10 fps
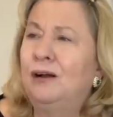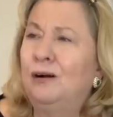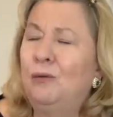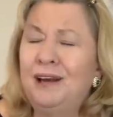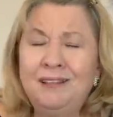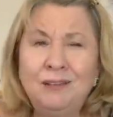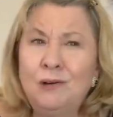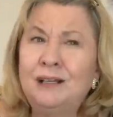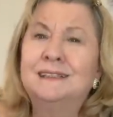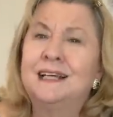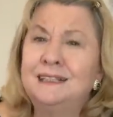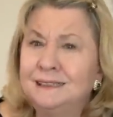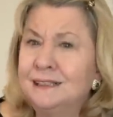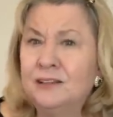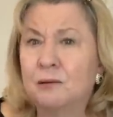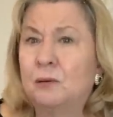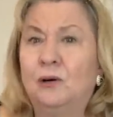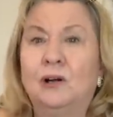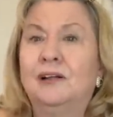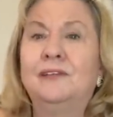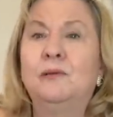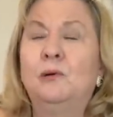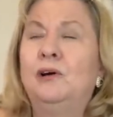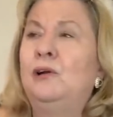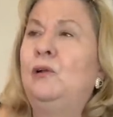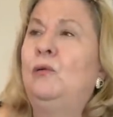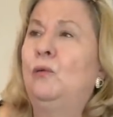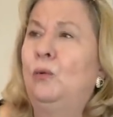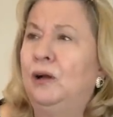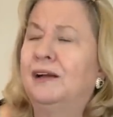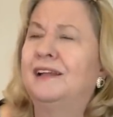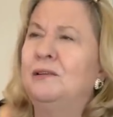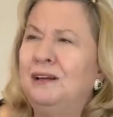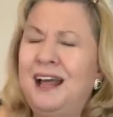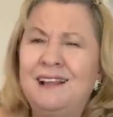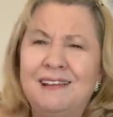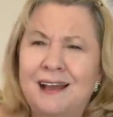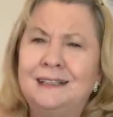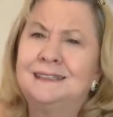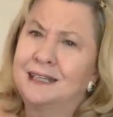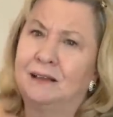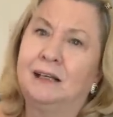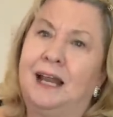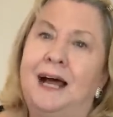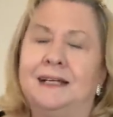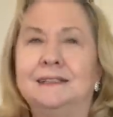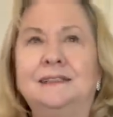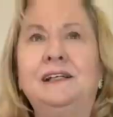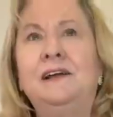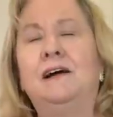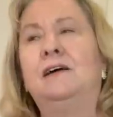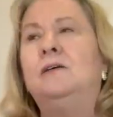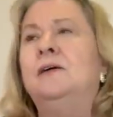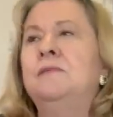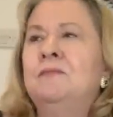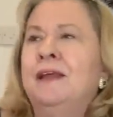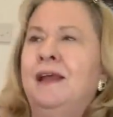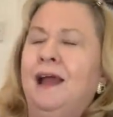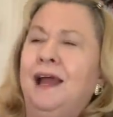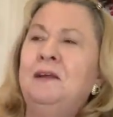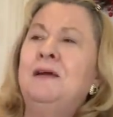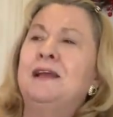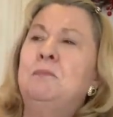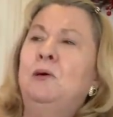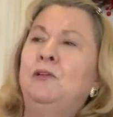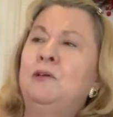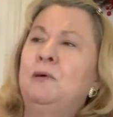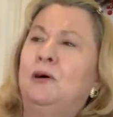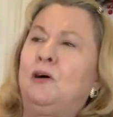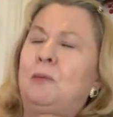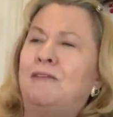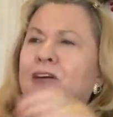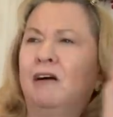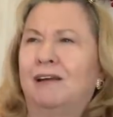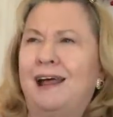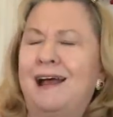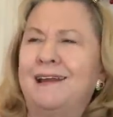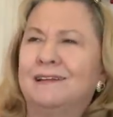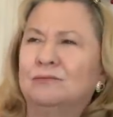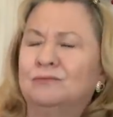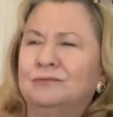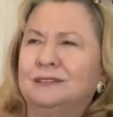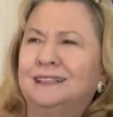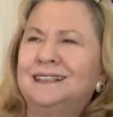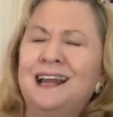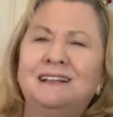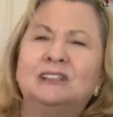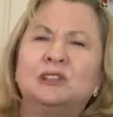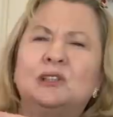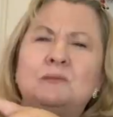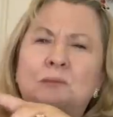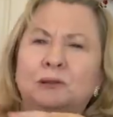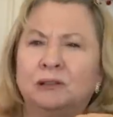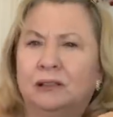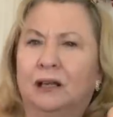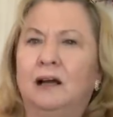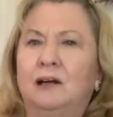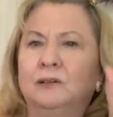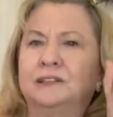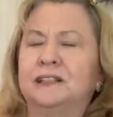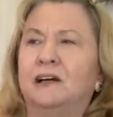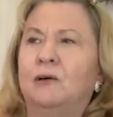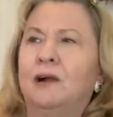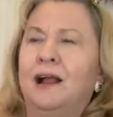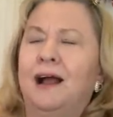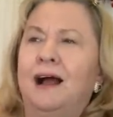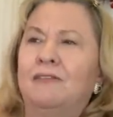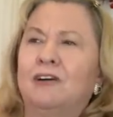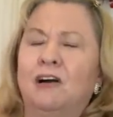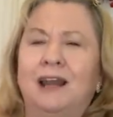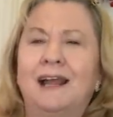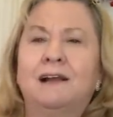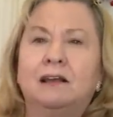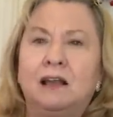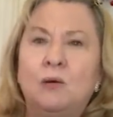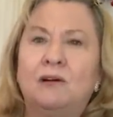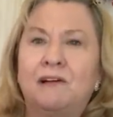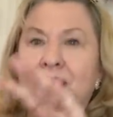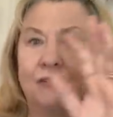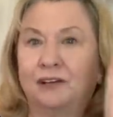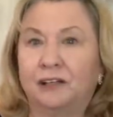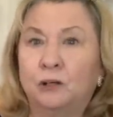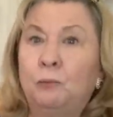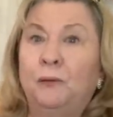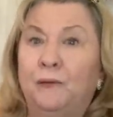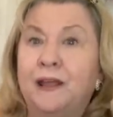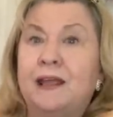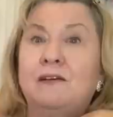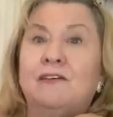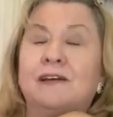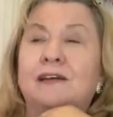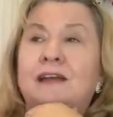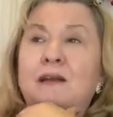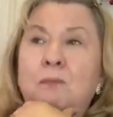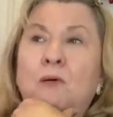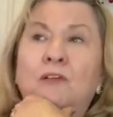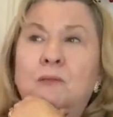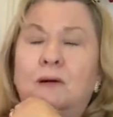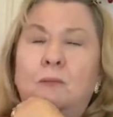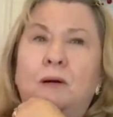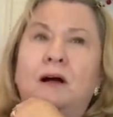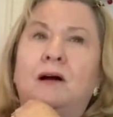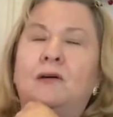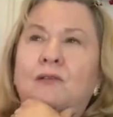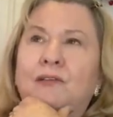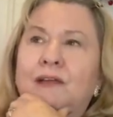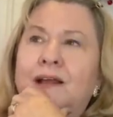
well, I thought I tested them all and they were all working. They were like the icicle lights, you know. Anyway, he put them up. I've got like, it's like a dormer bungalow. So I've got like a lower eave and an upper eave and he put them on both.